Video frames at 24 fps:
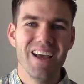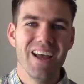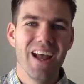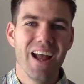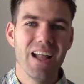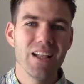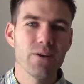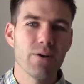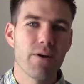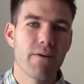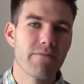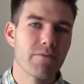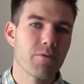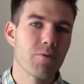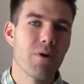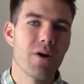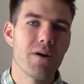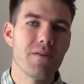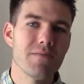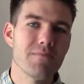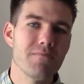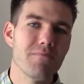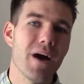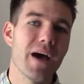Hello
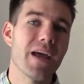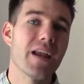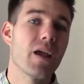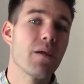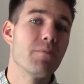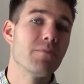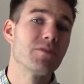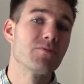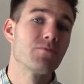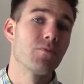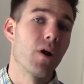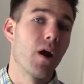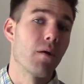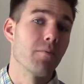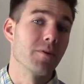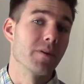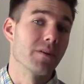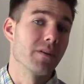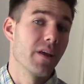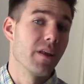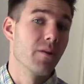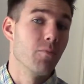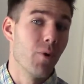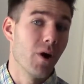everyone, my name is
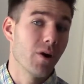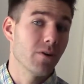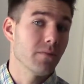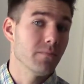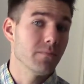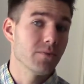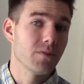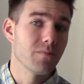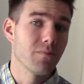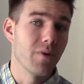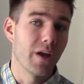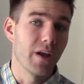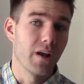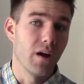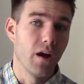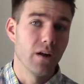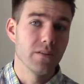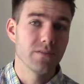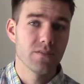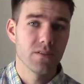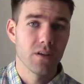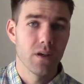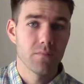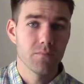Robert and welcome to my
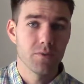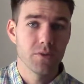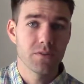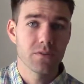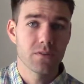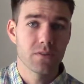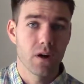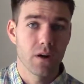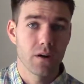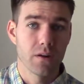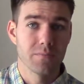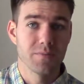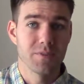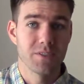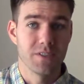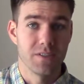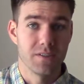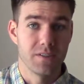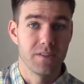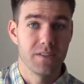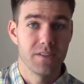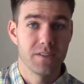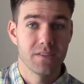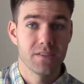Ensemble Startup
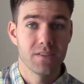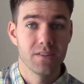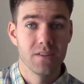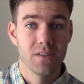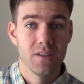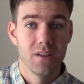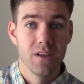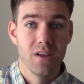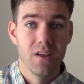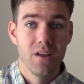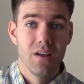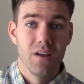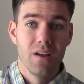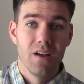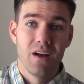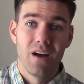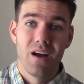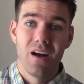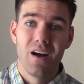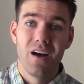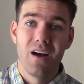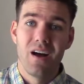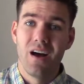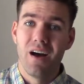Series.
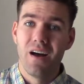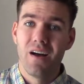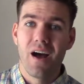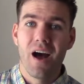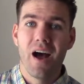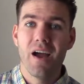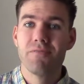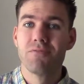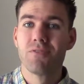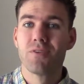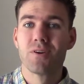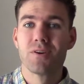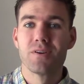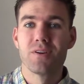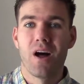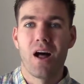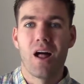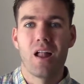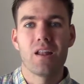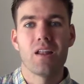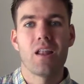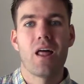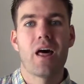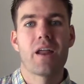I've learned a
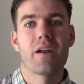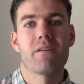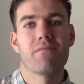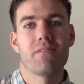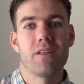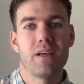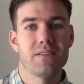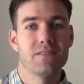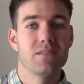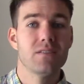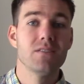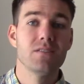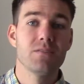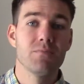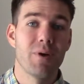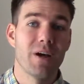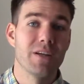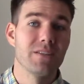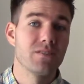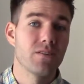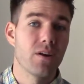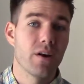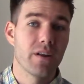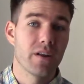lot of lessons by
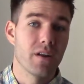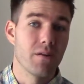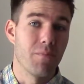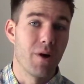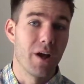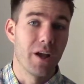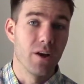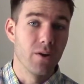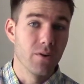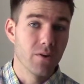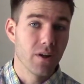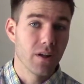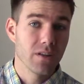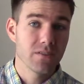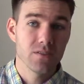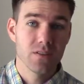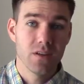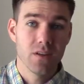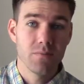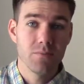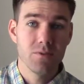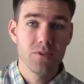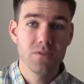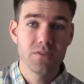starting up my own
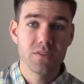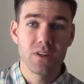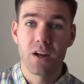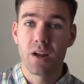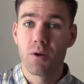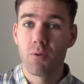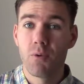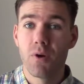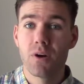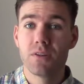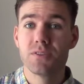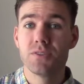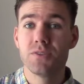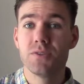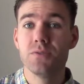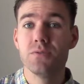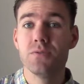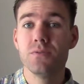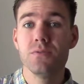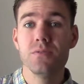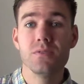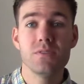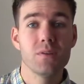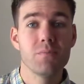ensembles, and I want
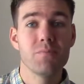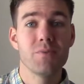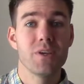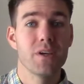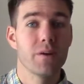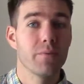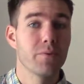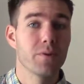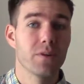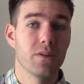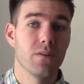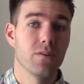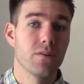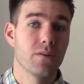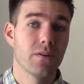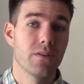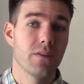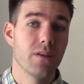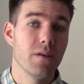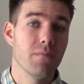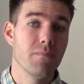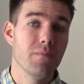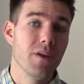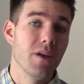you to be able to learn
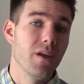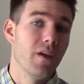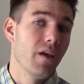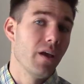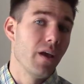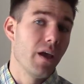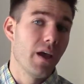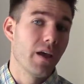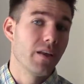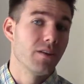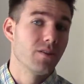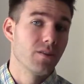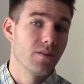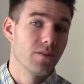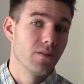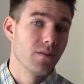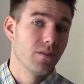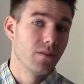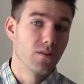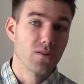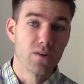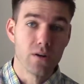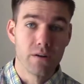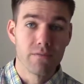them and to
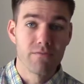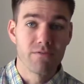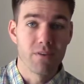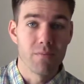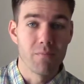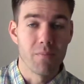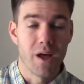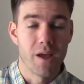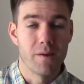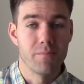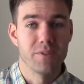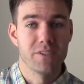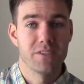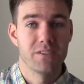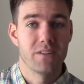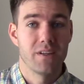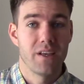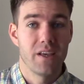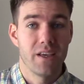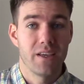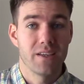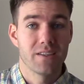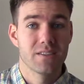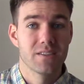learn from my
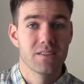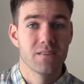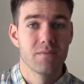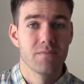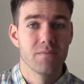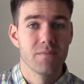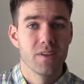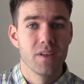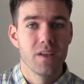mistakes.